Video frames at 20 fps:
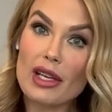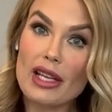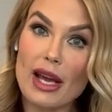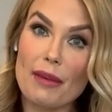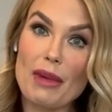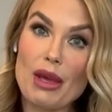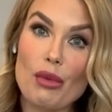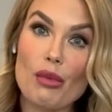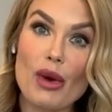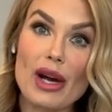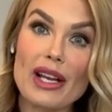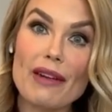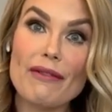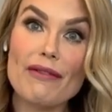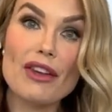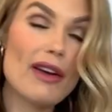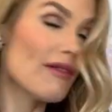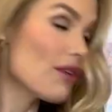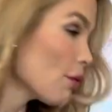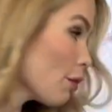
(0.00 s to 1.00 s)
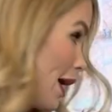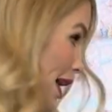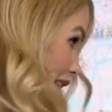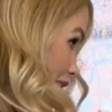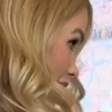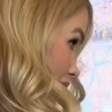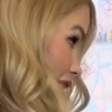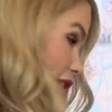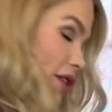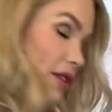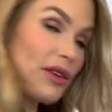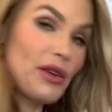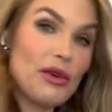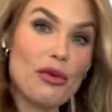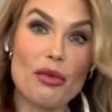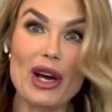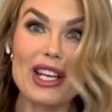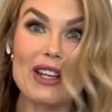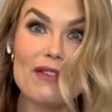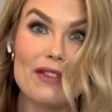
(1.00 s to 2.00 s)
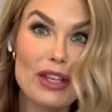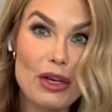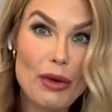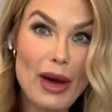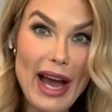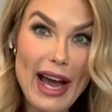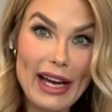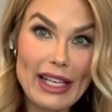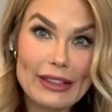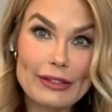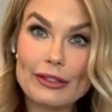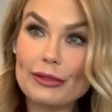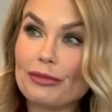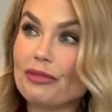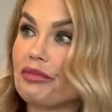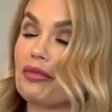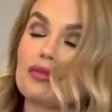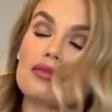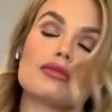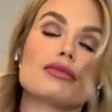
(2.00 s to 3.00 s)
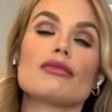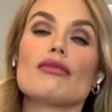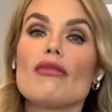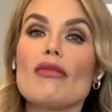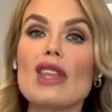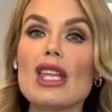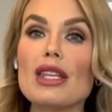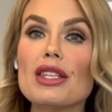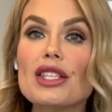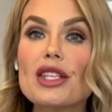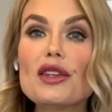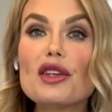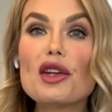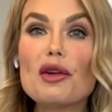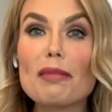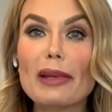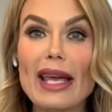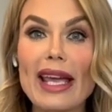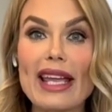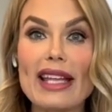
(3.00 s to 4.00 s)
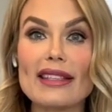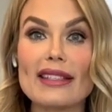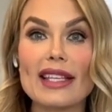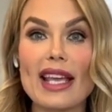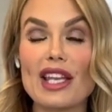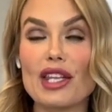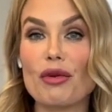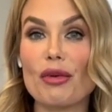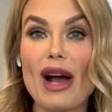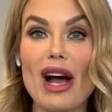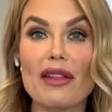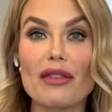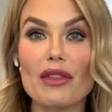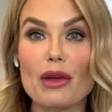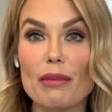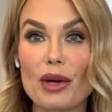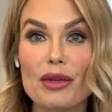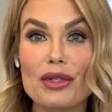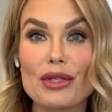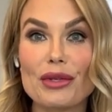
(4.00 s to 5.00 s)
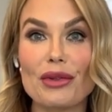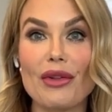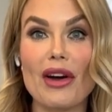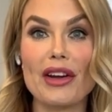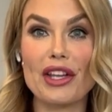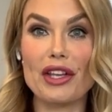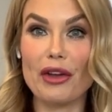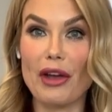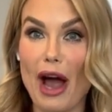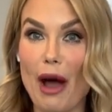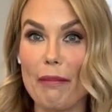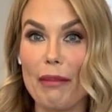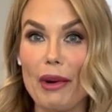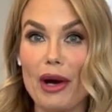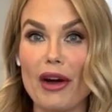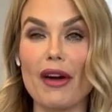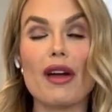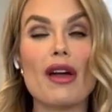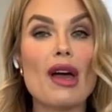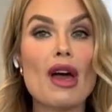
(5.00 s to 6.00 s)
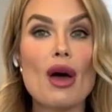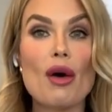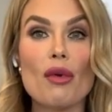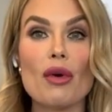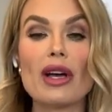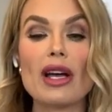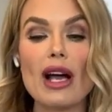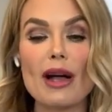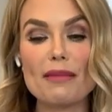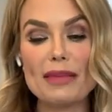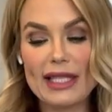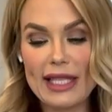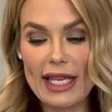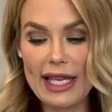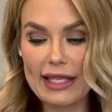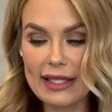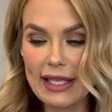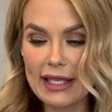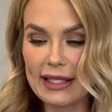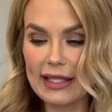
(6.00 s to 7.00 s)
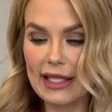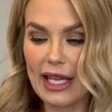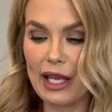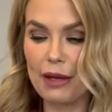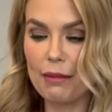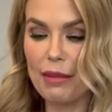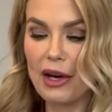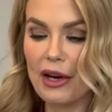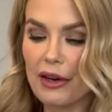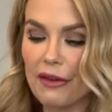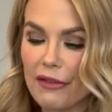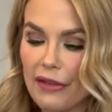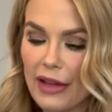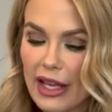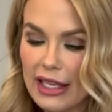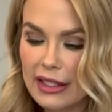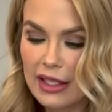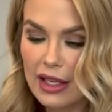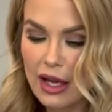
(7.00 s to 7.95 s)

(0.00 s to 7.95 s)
I mean, what if you have a wedding to go to? What if you have dinner plans and you were out in the boat too long and you got burnt? Well, come see us at Skin Perfect.